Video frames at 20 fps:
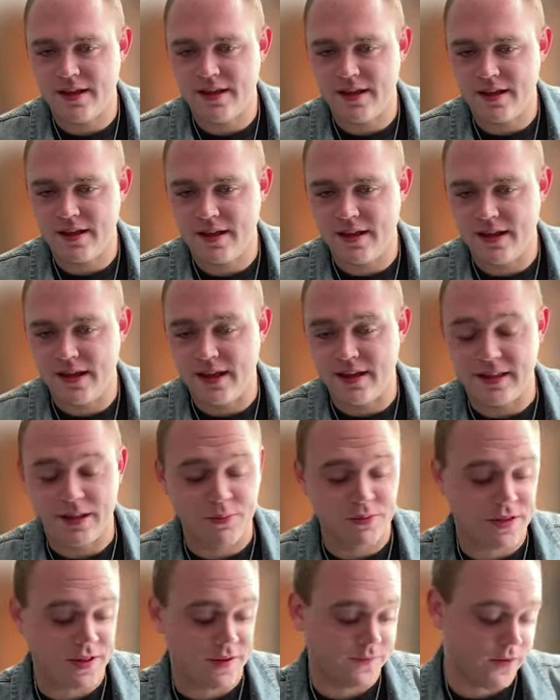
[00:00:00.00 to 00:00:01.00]
Nice. And
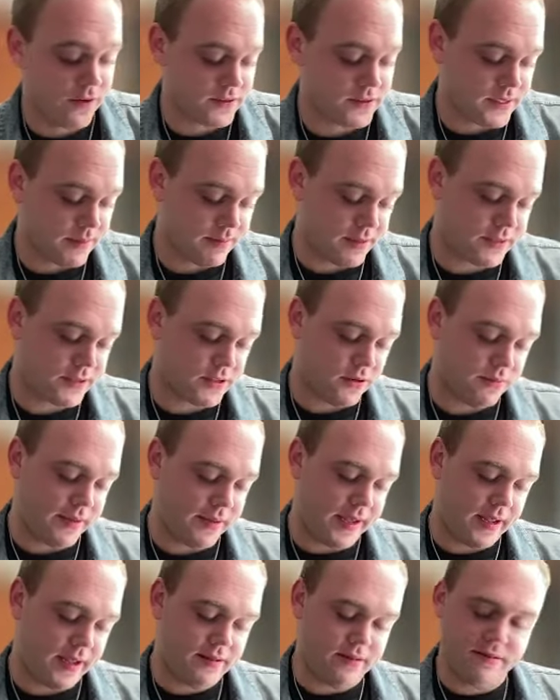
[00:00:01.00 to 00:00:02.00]
it was the first time I saw
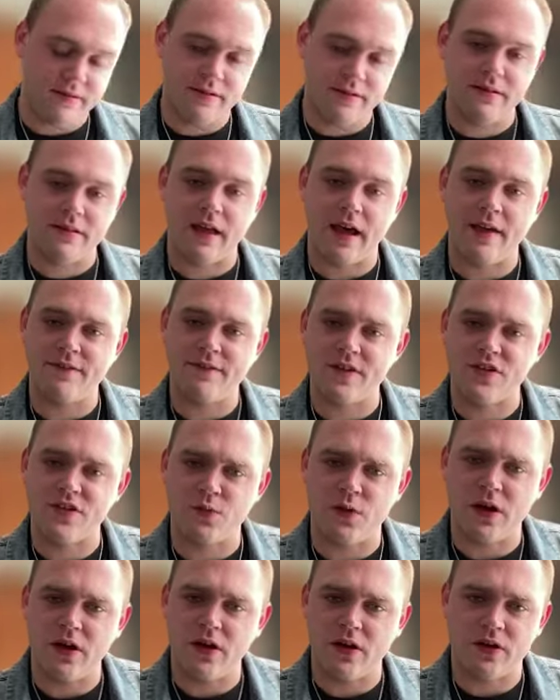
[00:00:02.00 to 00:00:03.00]
Matt live as
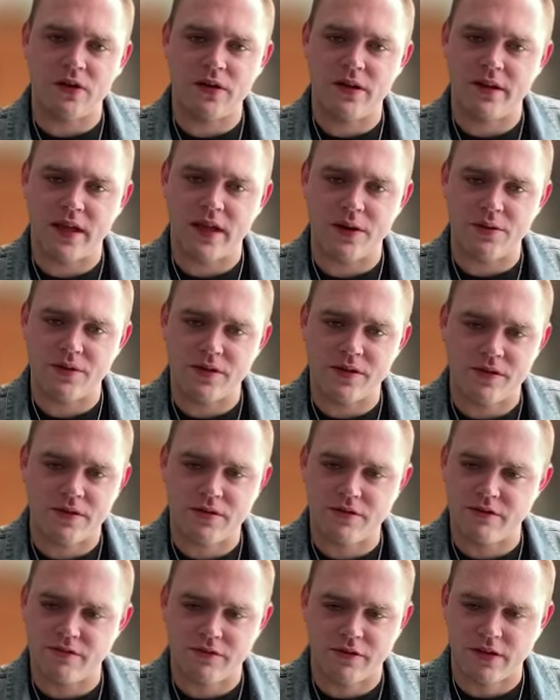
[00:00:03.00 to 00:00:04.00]
well, and I
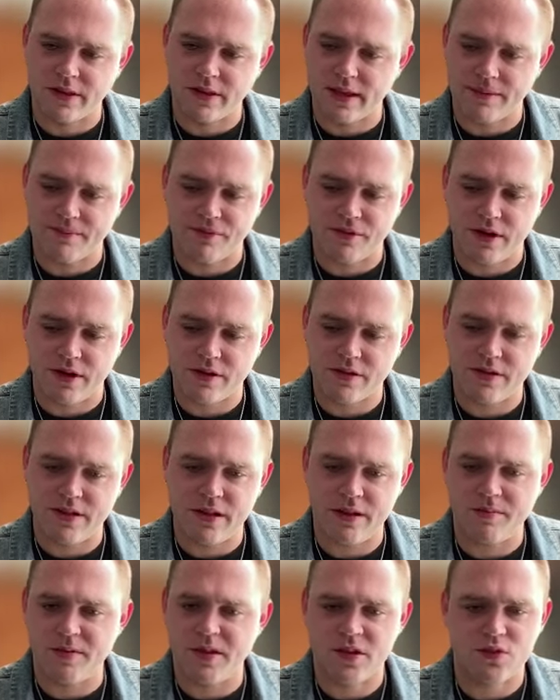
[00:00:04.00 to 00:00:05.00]
was really impressed.
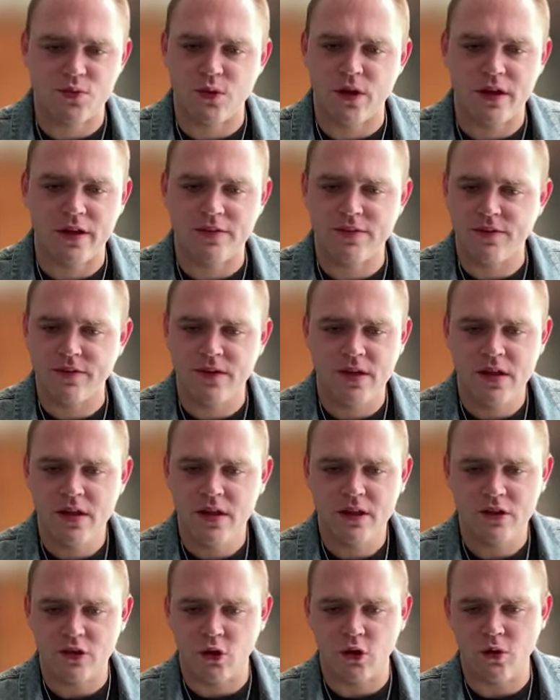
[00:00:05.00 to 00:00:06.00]
Him, his wife,
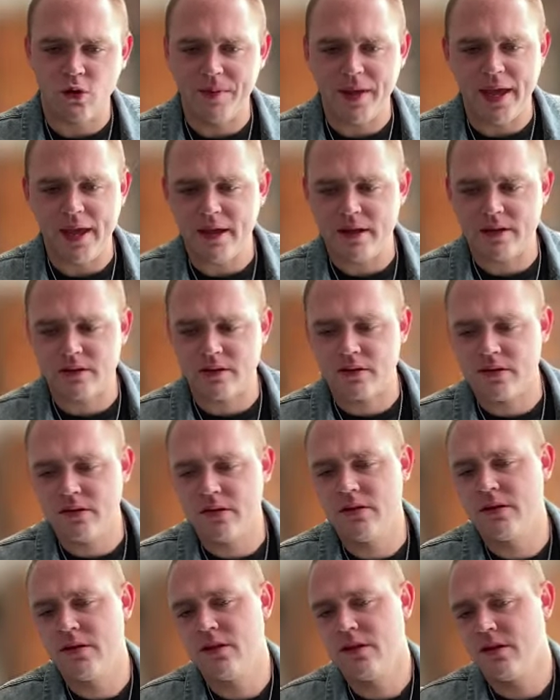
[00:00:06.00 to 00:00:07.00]
the whole band.
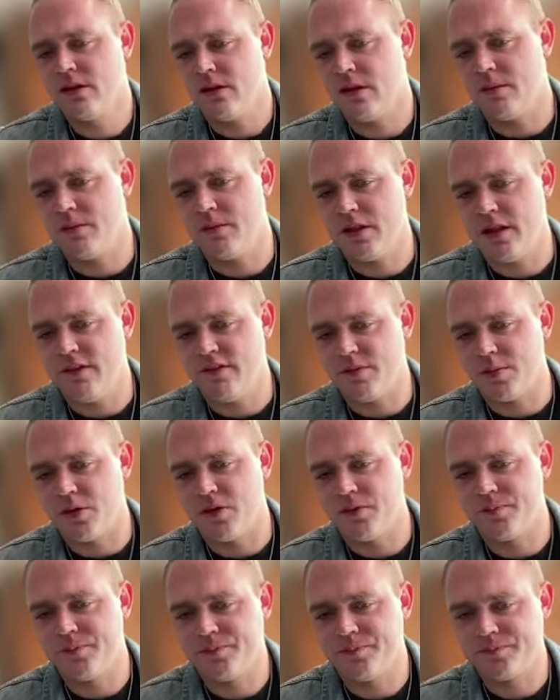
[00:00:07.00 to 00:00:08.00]
Unbelievable.
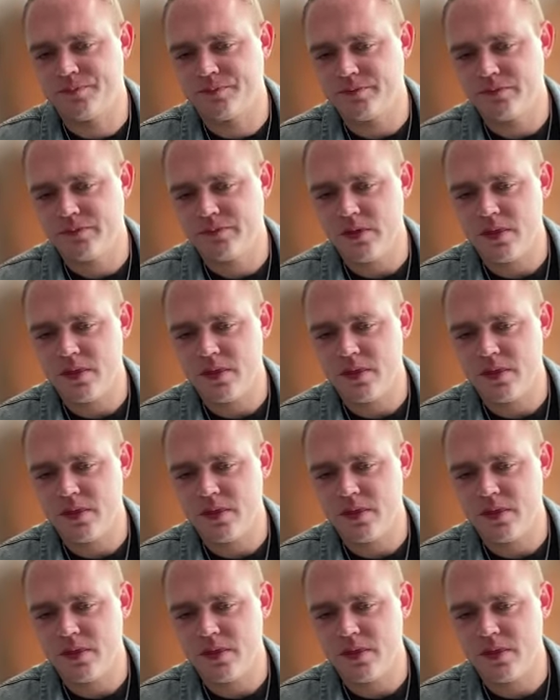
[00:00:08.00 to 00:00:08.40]
Yeah.